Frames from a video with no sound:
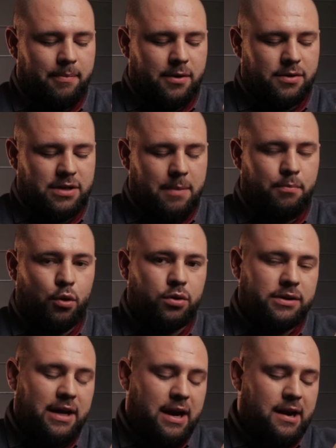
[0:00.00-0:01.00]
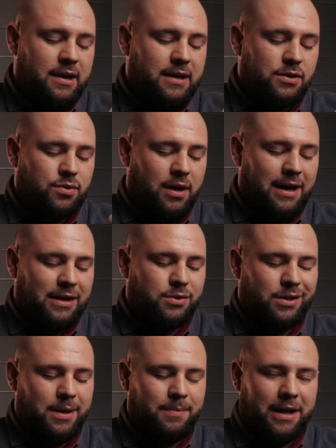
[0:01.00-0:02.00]
because I poured it earlier, so I like to
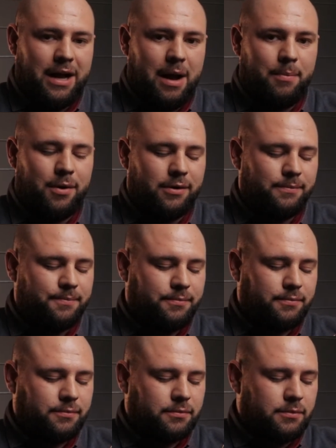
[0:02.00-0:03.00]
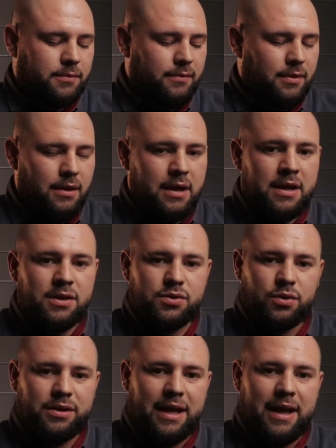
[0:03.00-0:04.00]
keep the cap on
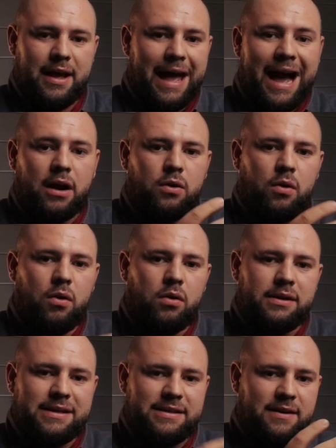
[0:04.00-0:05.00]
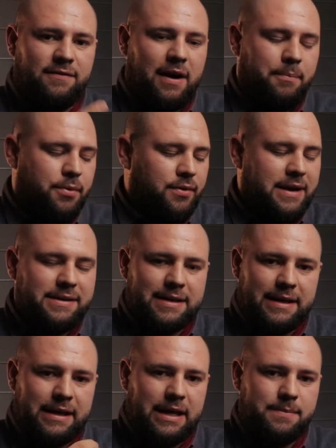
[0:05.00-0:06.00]
so the alcohol doesn't evaporate
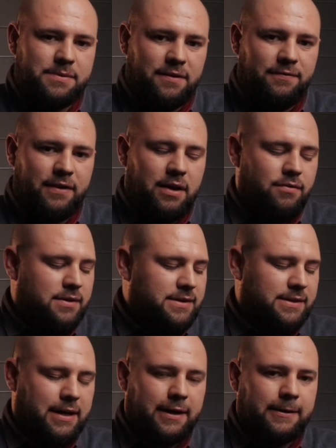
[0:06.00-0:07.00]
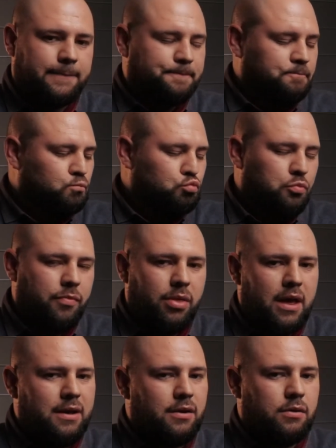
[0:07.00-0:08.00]
and it keeps the flavor inside.
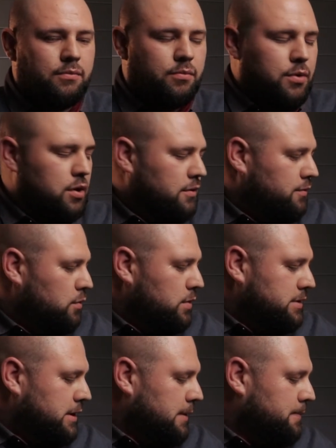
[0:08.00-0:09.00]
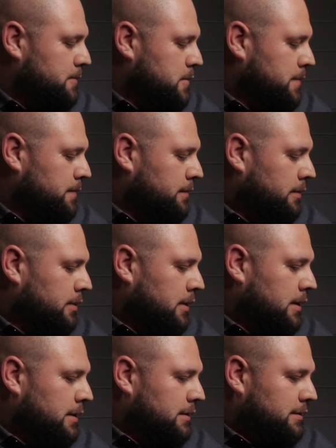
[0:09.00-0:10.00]
Beautiful whiskey.
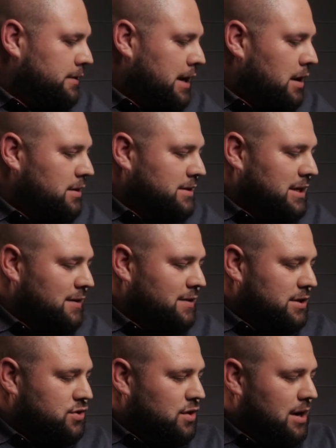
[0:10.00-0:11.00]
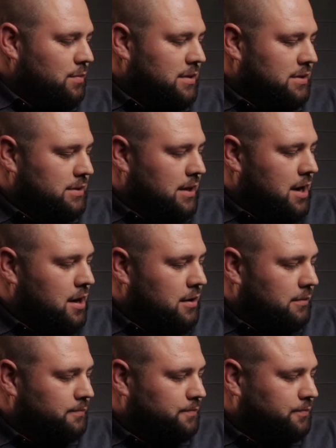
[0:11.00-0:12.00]
Now let's give it a try with the cigar.
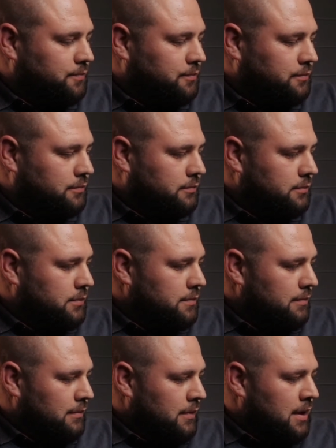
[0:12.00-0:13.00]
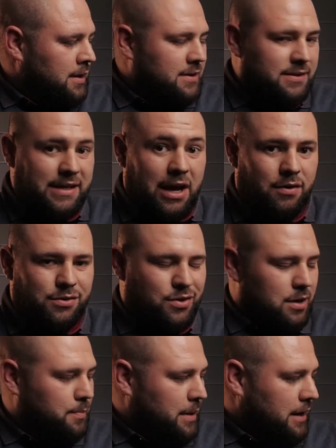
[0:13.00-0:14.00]
See how it's
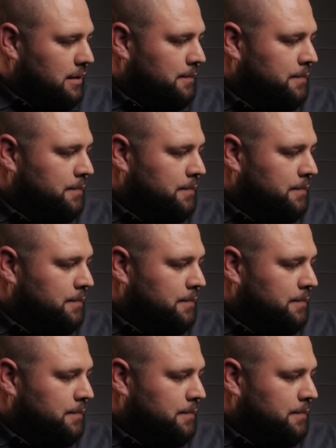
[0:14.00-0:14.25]
gonna pair.